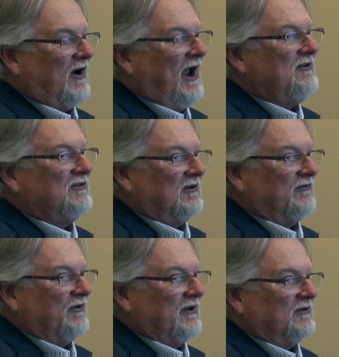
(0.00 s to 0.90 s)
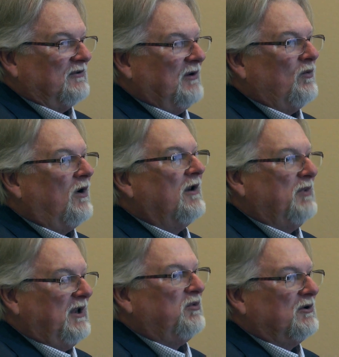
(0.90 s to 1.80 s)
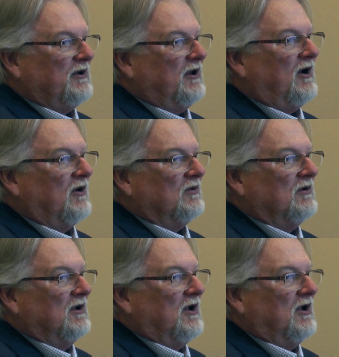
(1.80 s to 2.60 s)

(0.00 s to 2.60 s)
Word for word: are asking for this, they want people to know